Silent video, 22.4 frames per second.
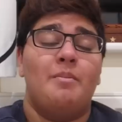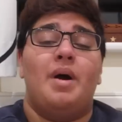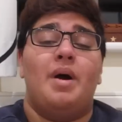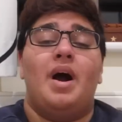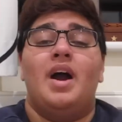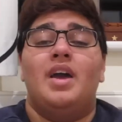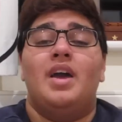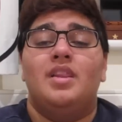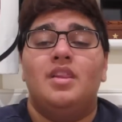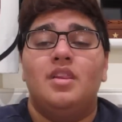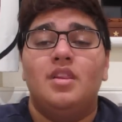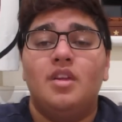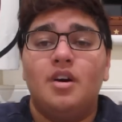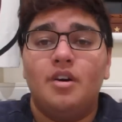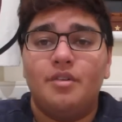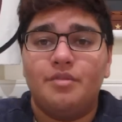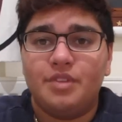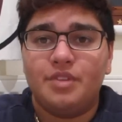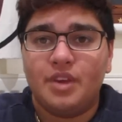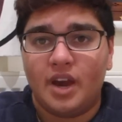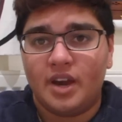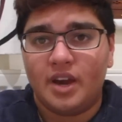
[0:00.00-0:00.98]
But I
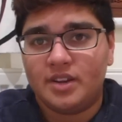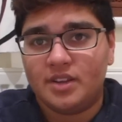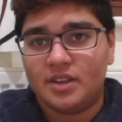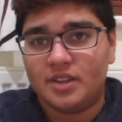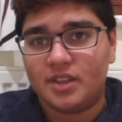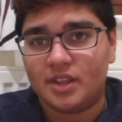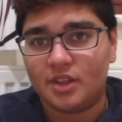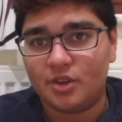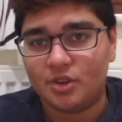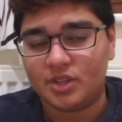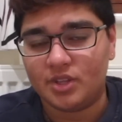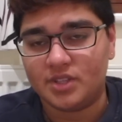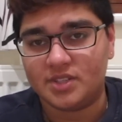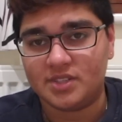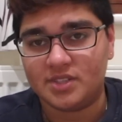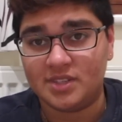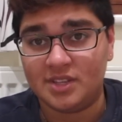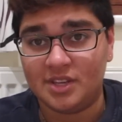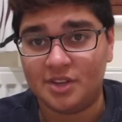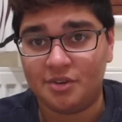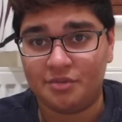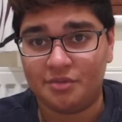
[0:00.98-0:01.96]
love the idea that you can
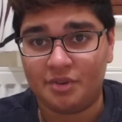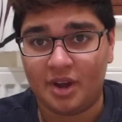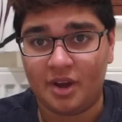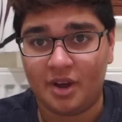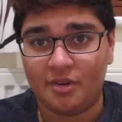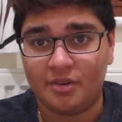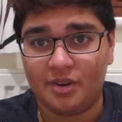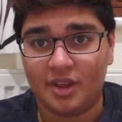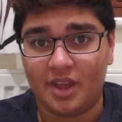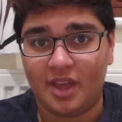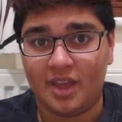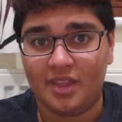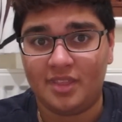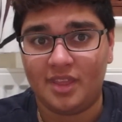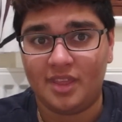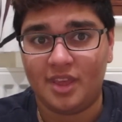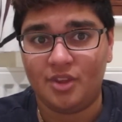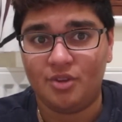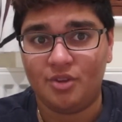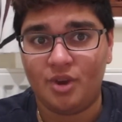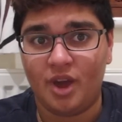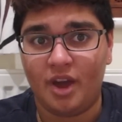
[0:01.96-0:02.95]
sneak around and
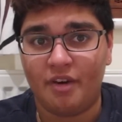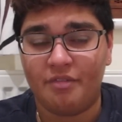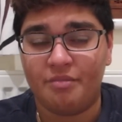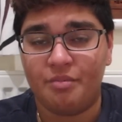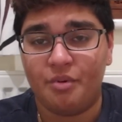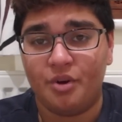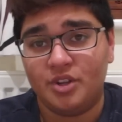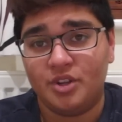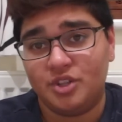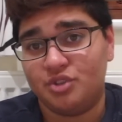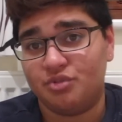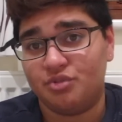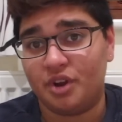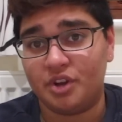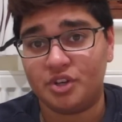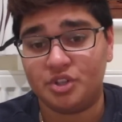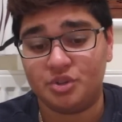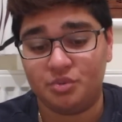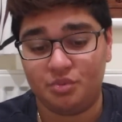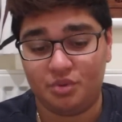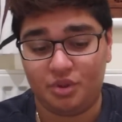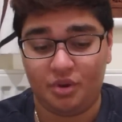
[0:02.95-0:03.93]
that you have more
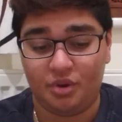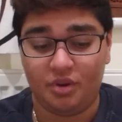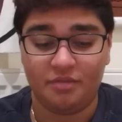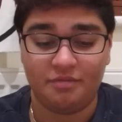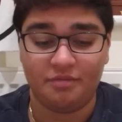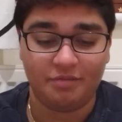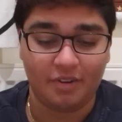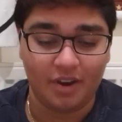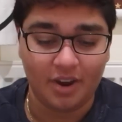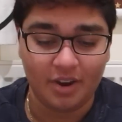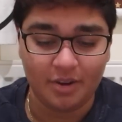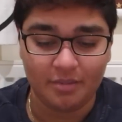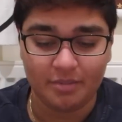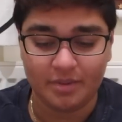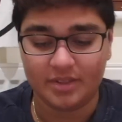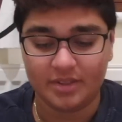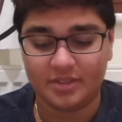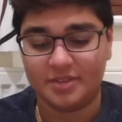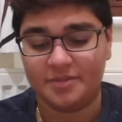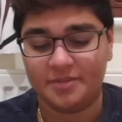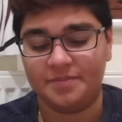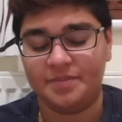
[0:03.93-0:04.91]
interaction with your
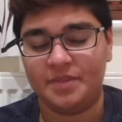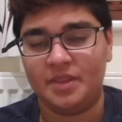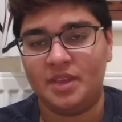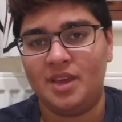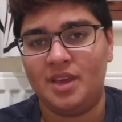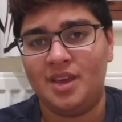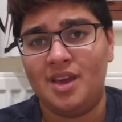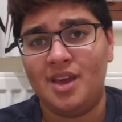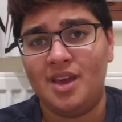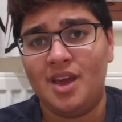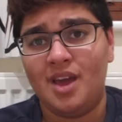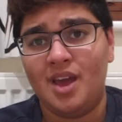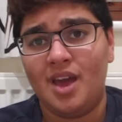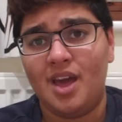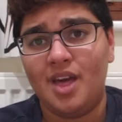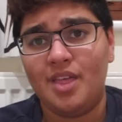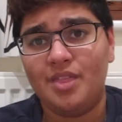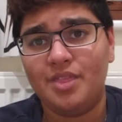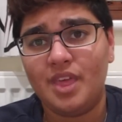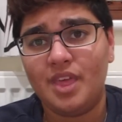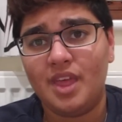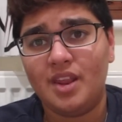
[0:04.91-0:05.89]
environment.
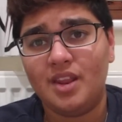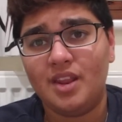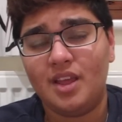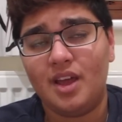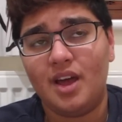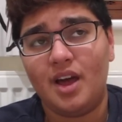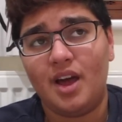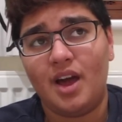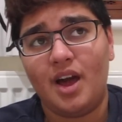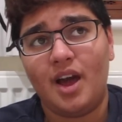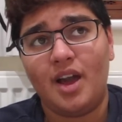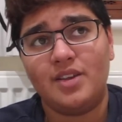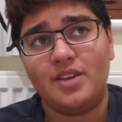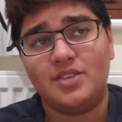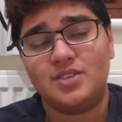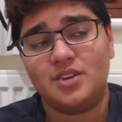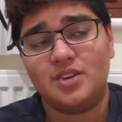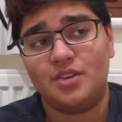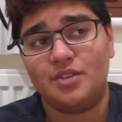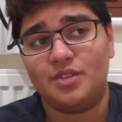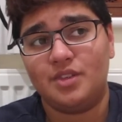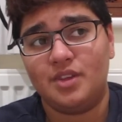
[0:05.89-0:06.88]
And then I
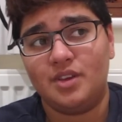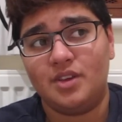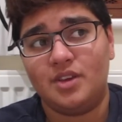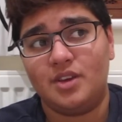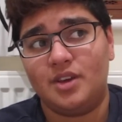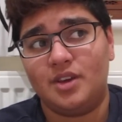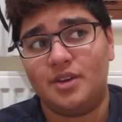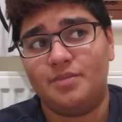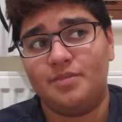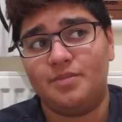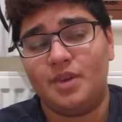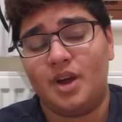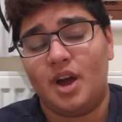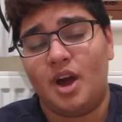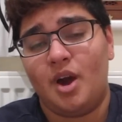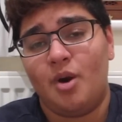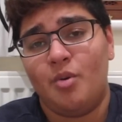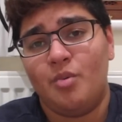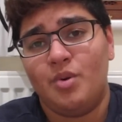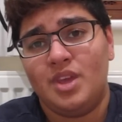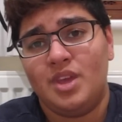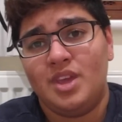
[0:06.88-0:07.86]
start thinking,
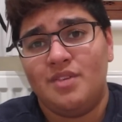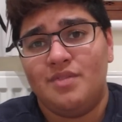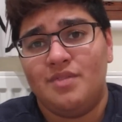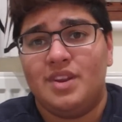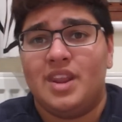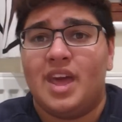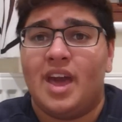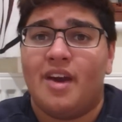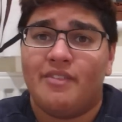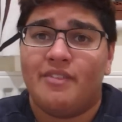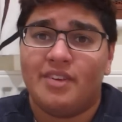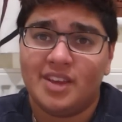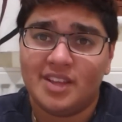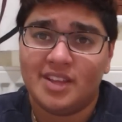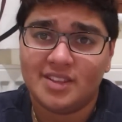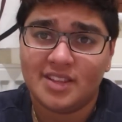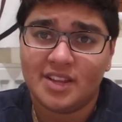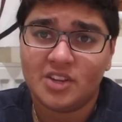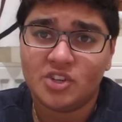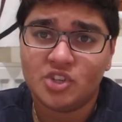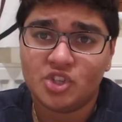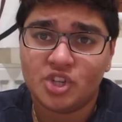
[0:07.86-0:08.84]
are we even having a
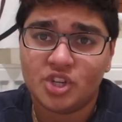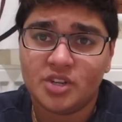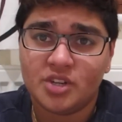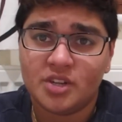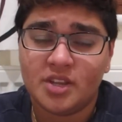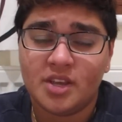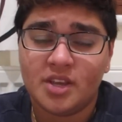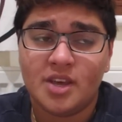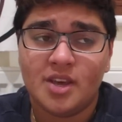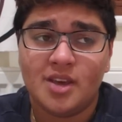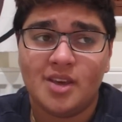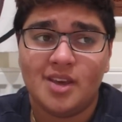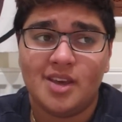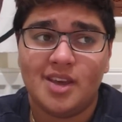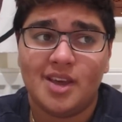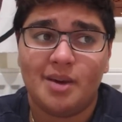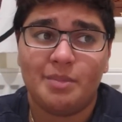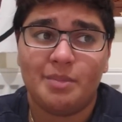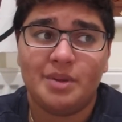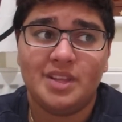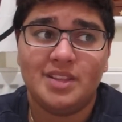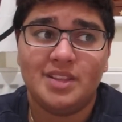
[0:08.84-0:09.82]
dungeon?
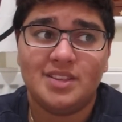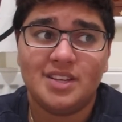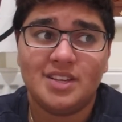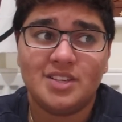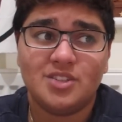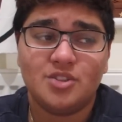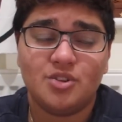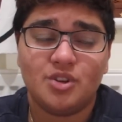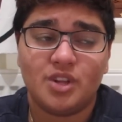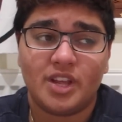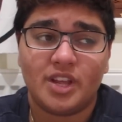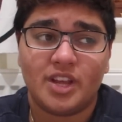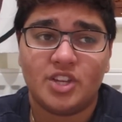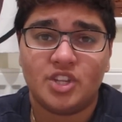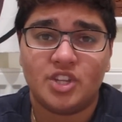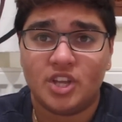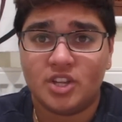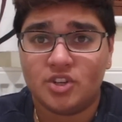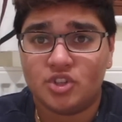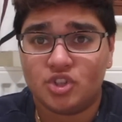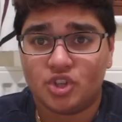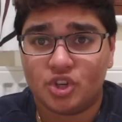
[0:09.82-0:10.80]
I mean, it does look like a
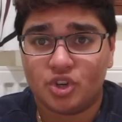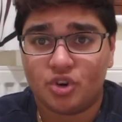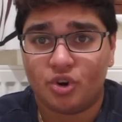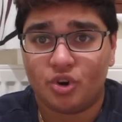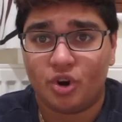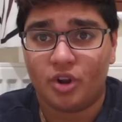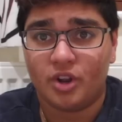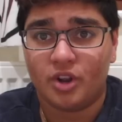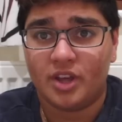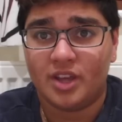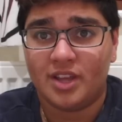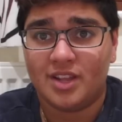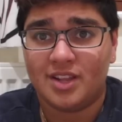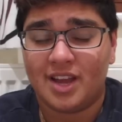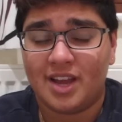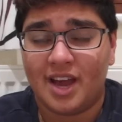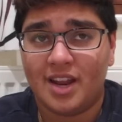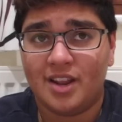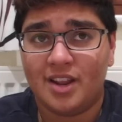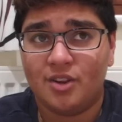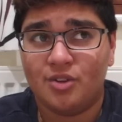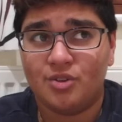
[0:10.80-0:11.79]
dungeon crawler. It
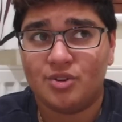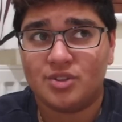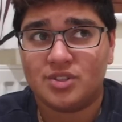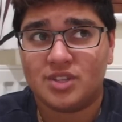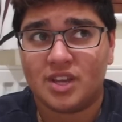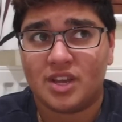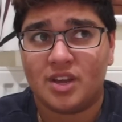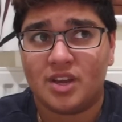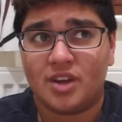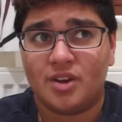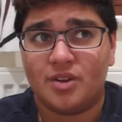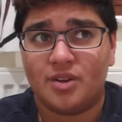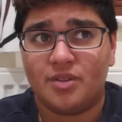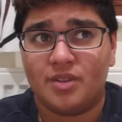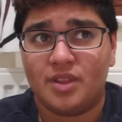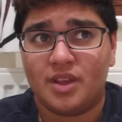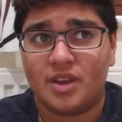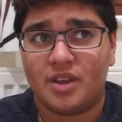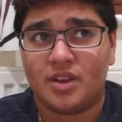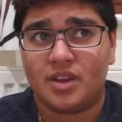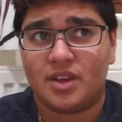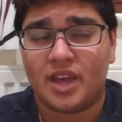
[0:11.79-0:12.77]
kind of looks like a
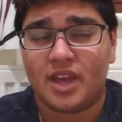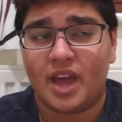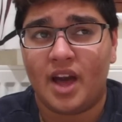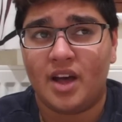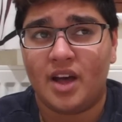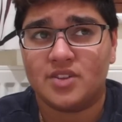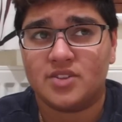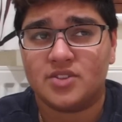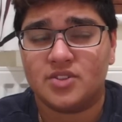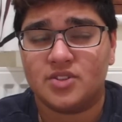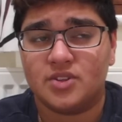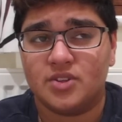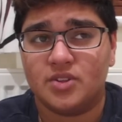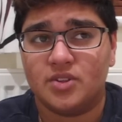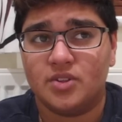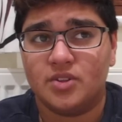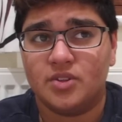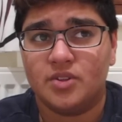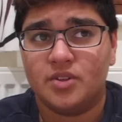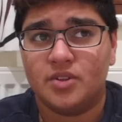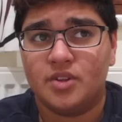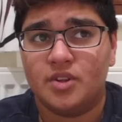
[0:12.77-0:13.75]

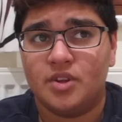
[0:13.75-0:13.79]
castle